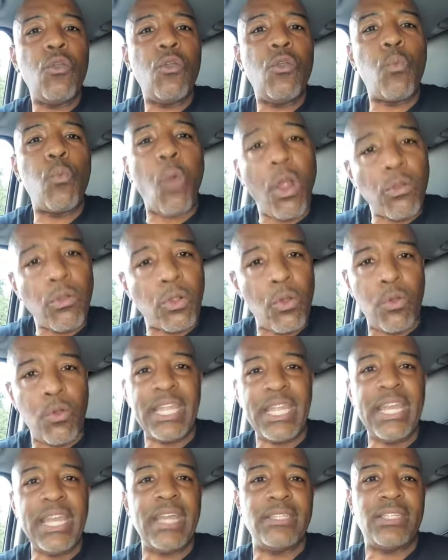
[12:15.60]
Work on
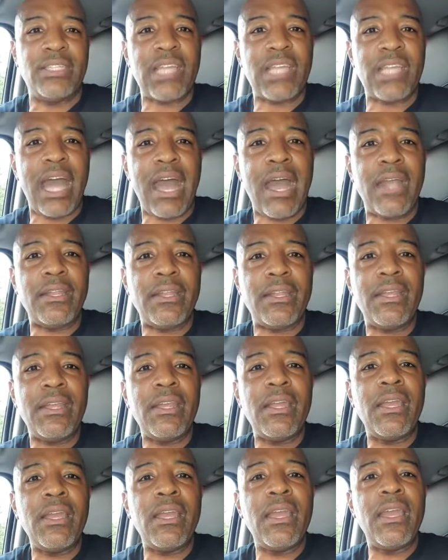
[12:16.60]
the inside,
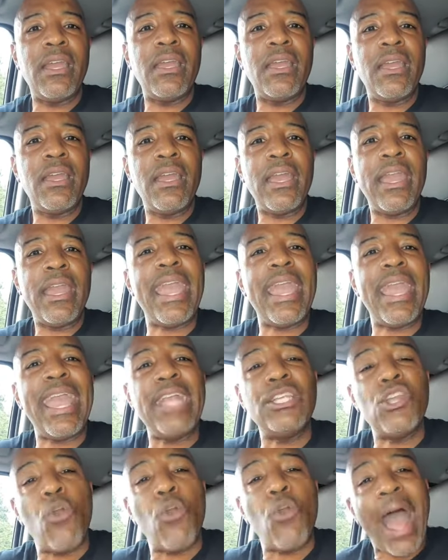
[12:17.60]

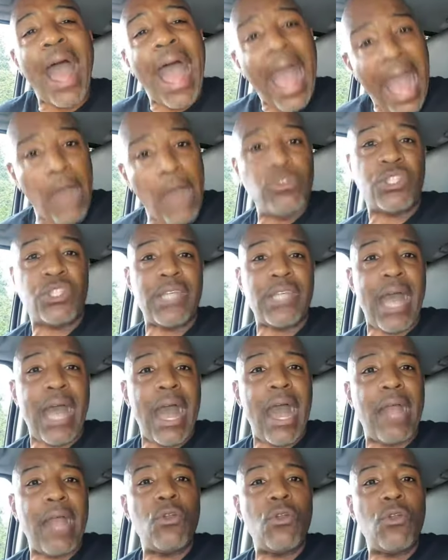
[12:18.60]
and your
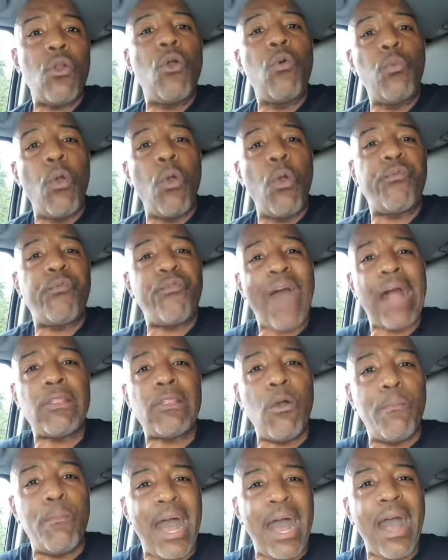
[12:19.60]
outside will
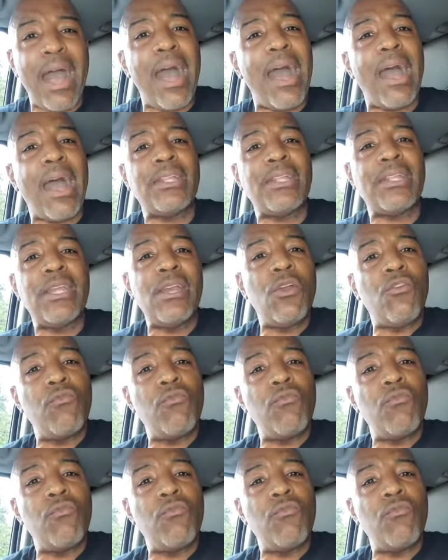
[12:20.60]
follow behind.